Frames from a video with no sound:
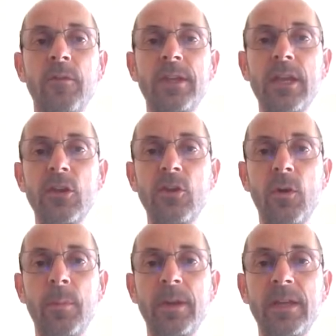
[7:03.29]
The
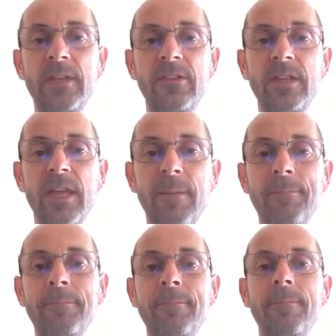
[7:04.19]
European
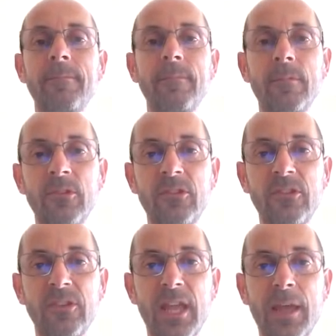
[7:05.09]
ECM,
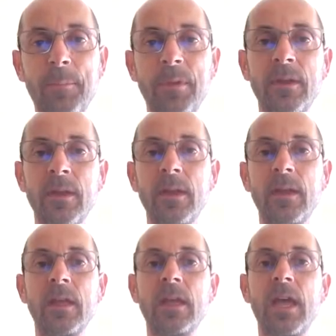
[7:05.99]
SNAP,
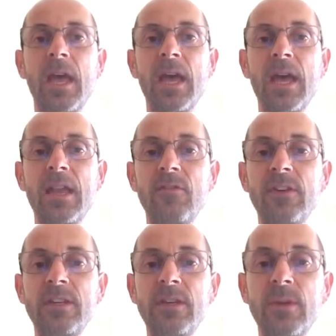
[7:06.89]
and
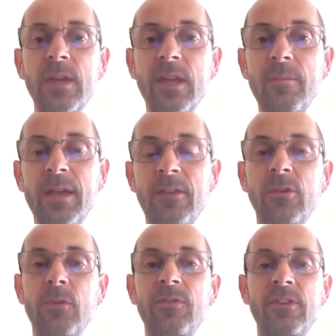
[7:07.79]
the UK Met
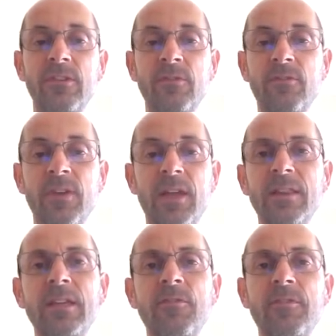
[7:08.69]
Office, a
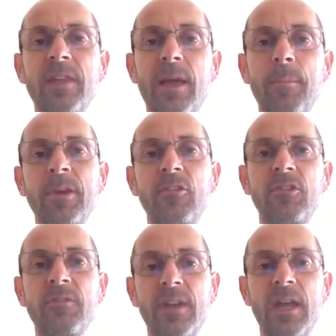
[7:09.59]
fairly flat
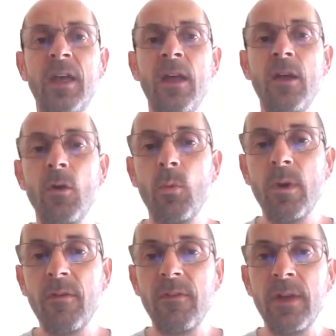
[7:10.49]
picture there
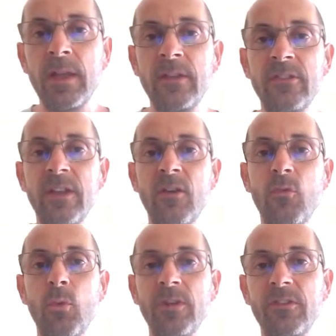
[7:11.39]
with a
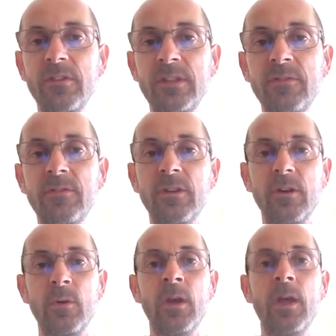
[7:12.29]
southwesterly
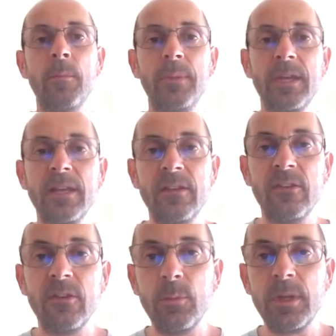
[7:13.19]
flow beginning
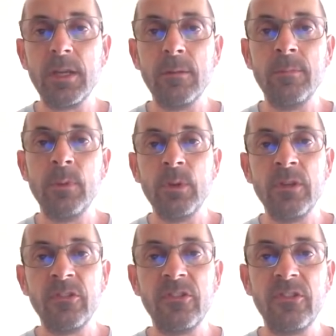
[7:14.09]
to become
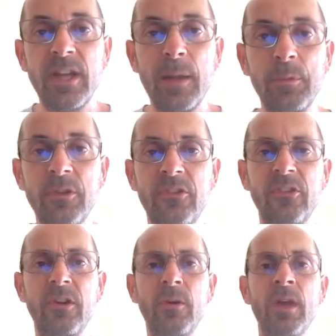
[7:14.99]
established.
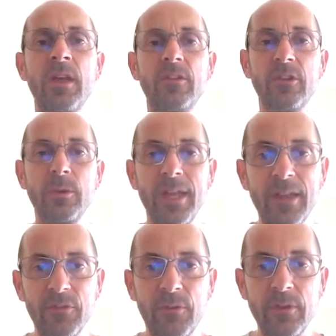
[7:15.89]
So
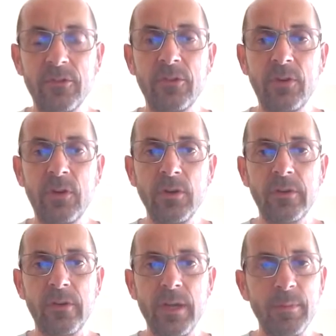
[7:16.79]
yes, there is good
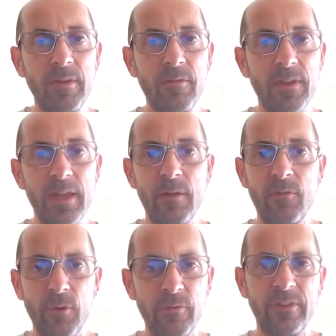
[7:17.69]
agreement there
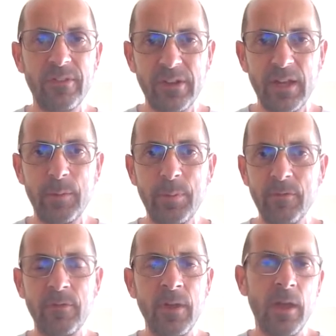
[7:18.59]
for the type
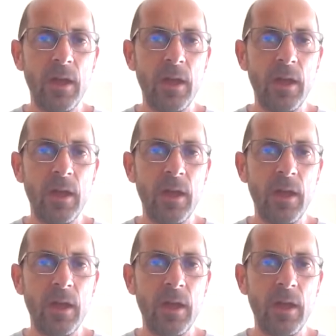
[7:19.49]
of